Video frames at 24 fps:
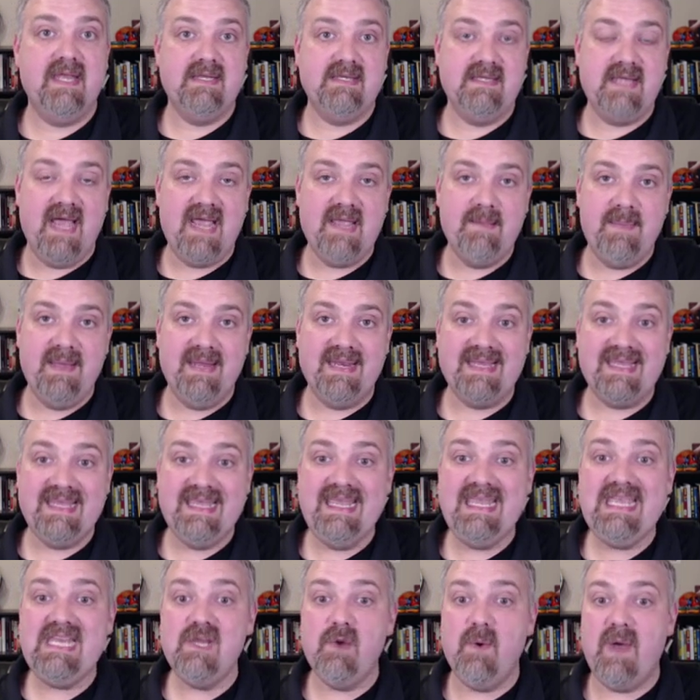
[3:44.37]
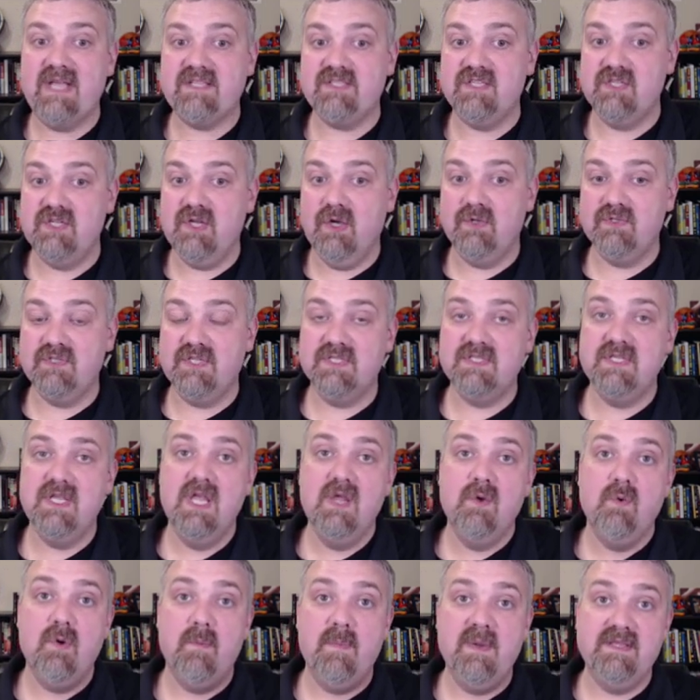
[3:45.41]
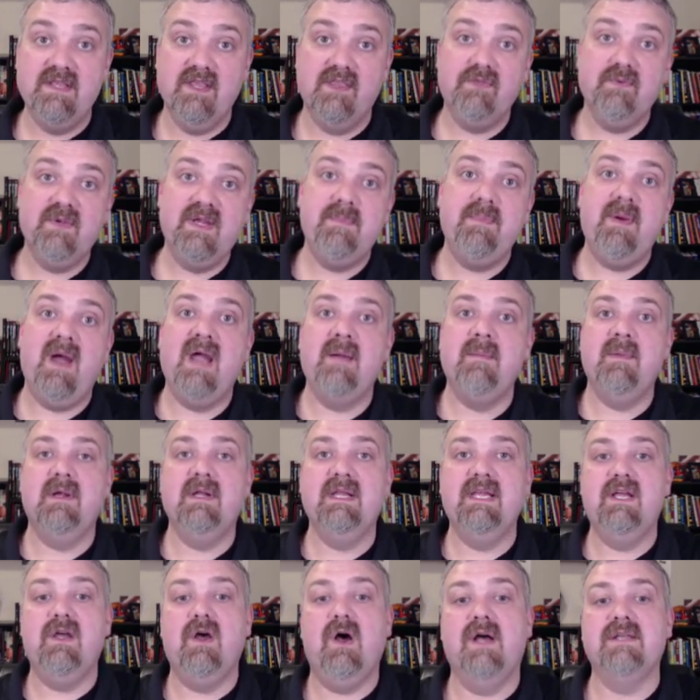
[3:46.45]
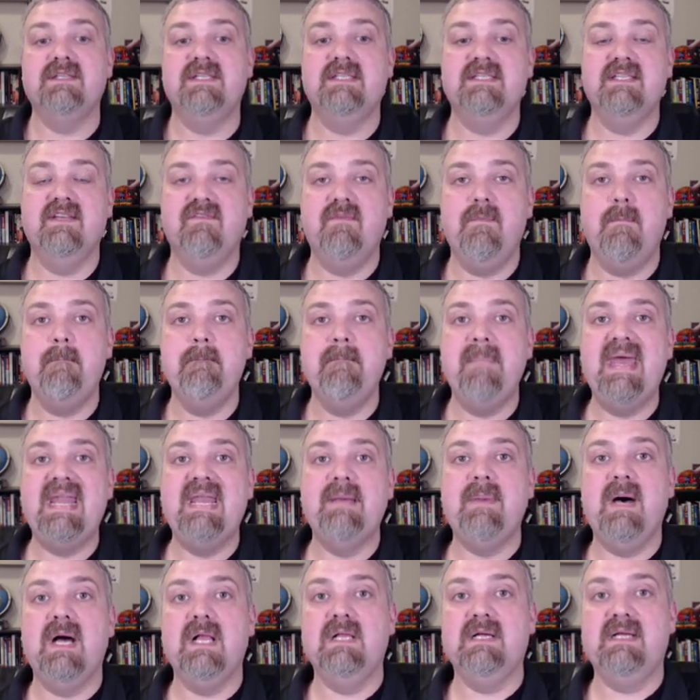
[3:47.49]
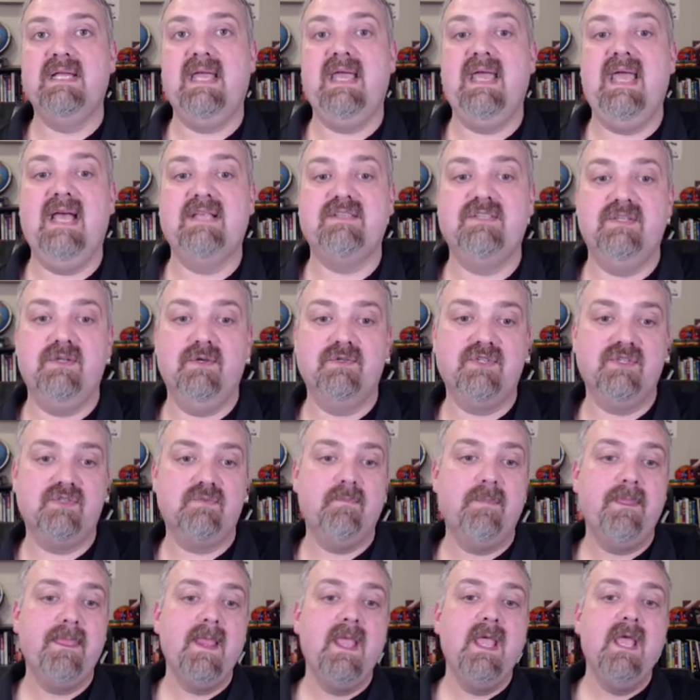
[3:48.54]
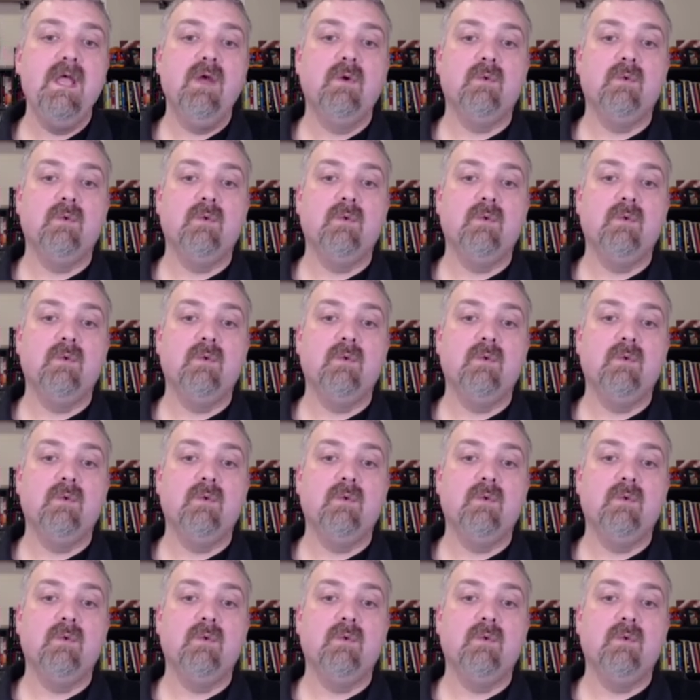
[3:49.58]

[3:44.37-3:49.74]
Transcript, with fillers: and diabetic ketoacidosis will be the three primarily causes of metabolic acidosis.